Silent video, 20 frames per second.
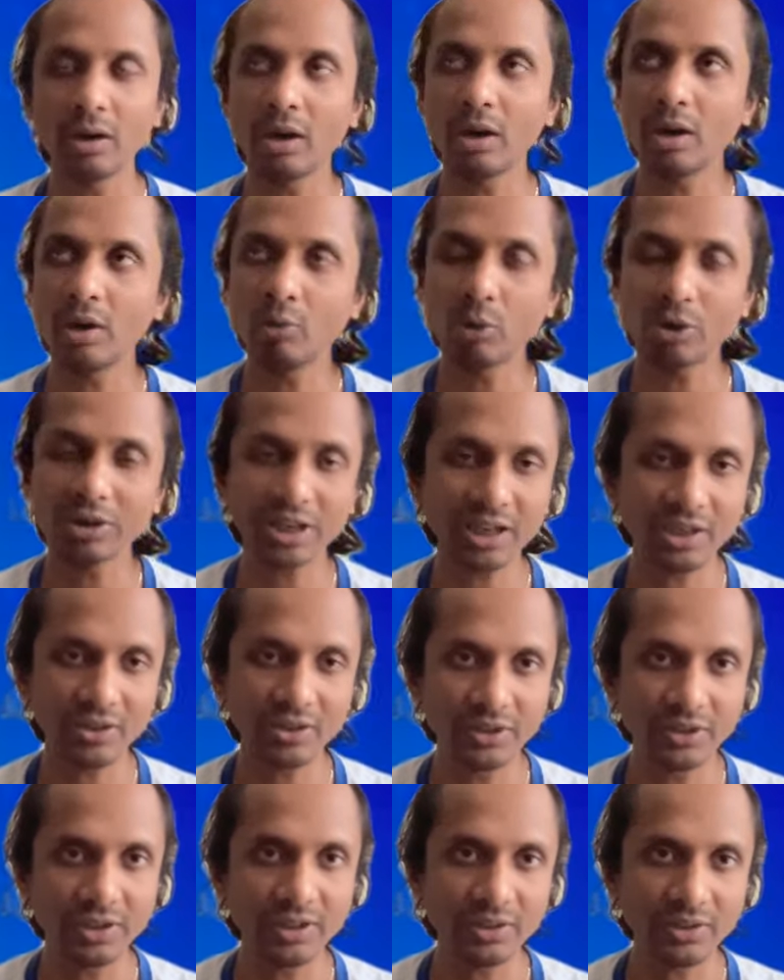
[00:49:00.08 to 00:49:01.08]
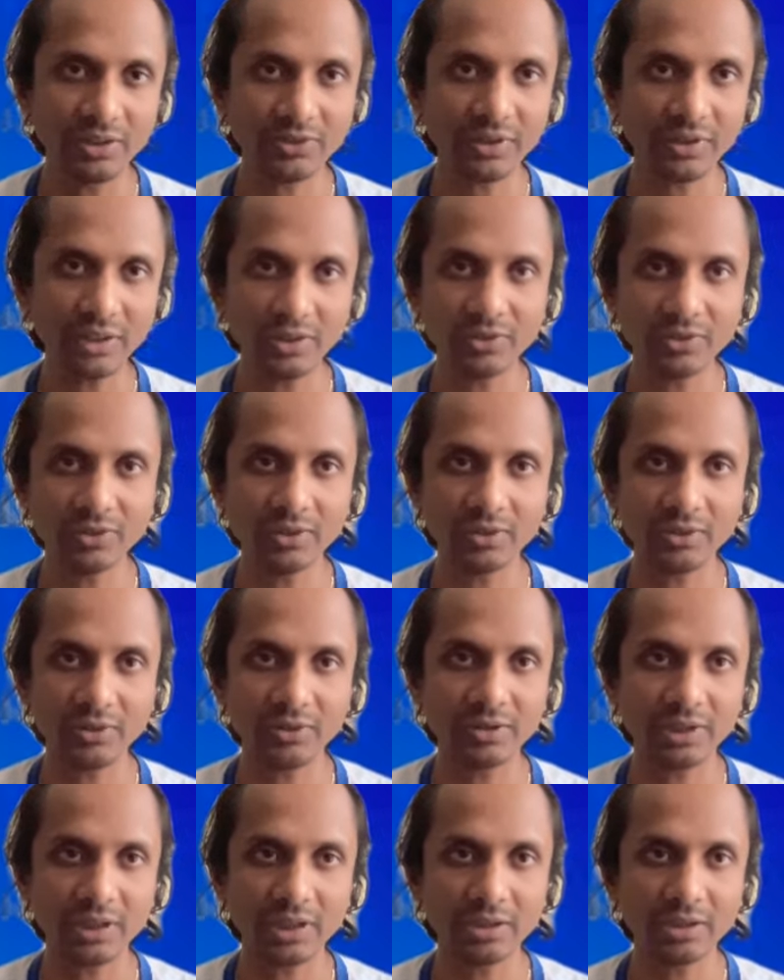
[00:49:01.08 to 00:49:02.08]
what I can see in the statistics
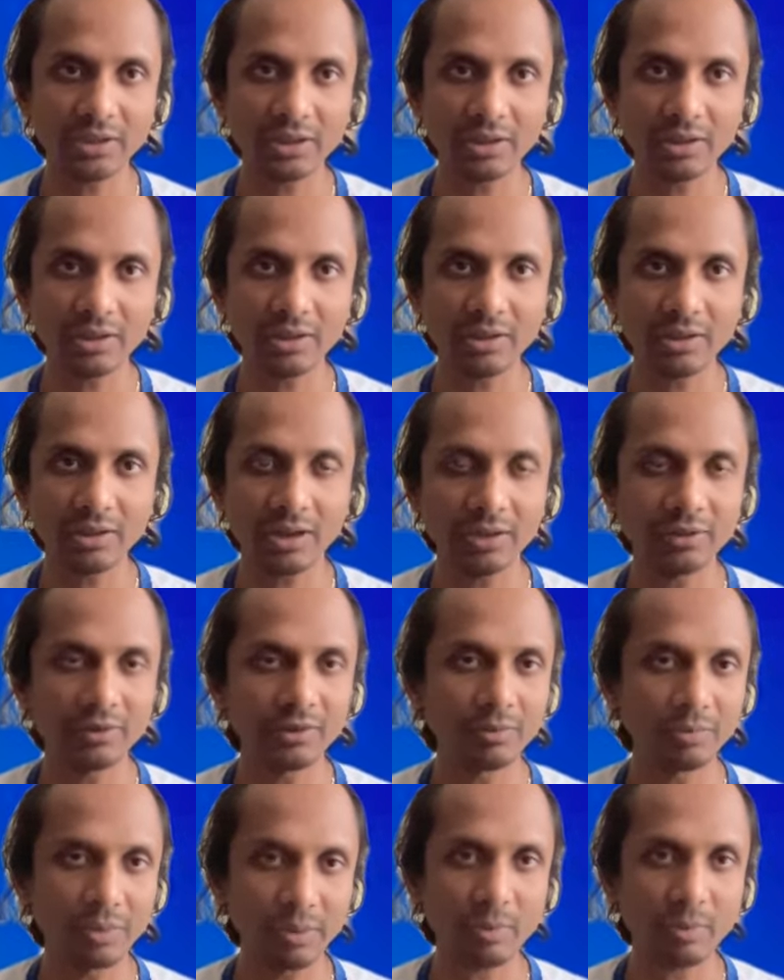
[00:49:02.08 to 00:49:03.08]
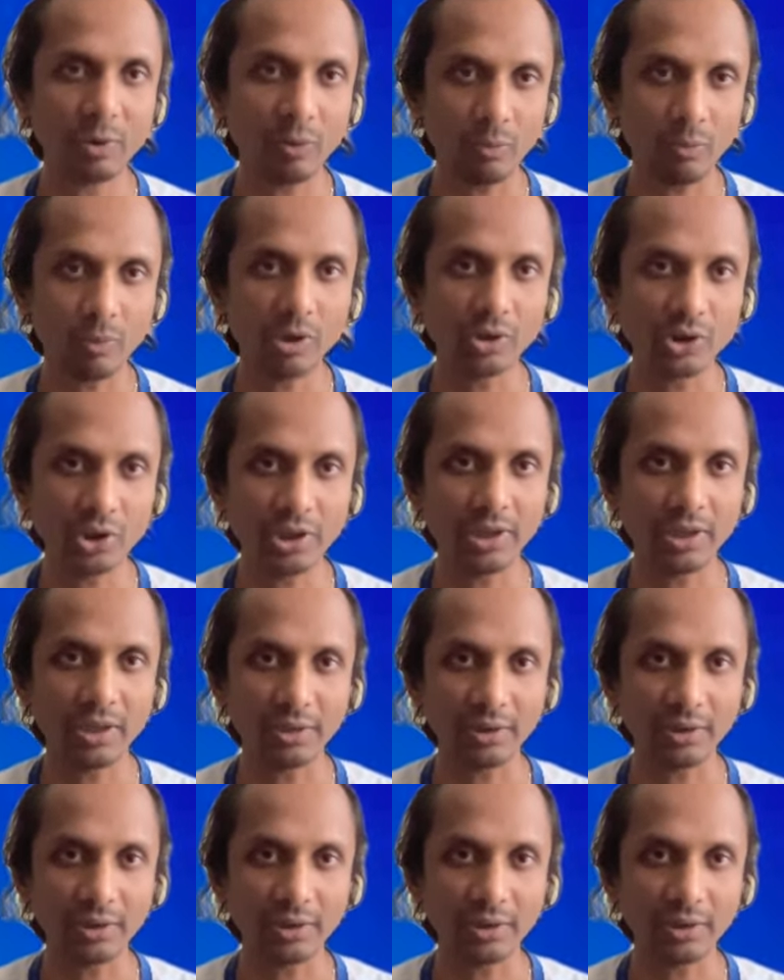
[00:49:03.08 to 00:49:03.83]
is like nearly 100 people are watching